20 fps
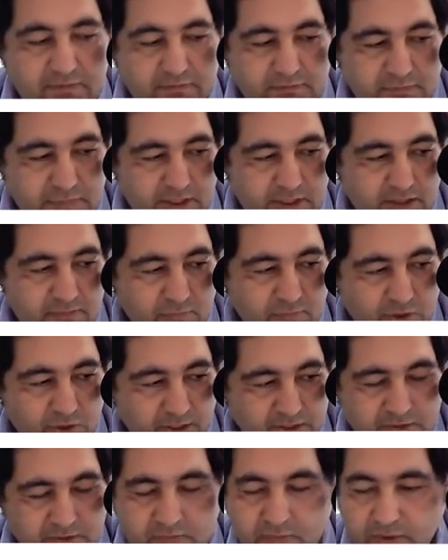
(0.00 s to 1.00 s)
10
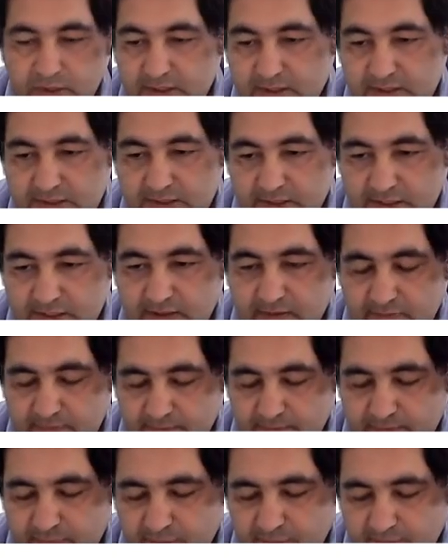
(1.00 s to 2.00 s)
minus 10,
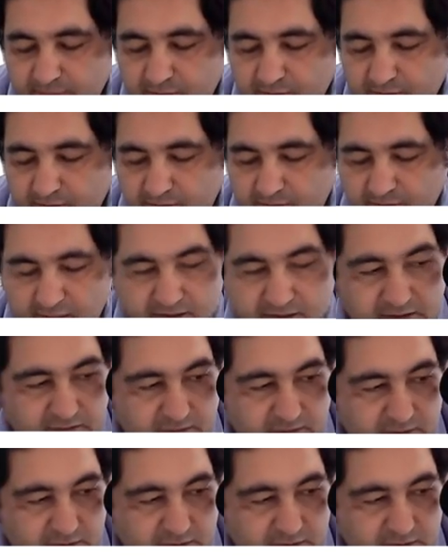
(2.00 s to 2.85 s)
and then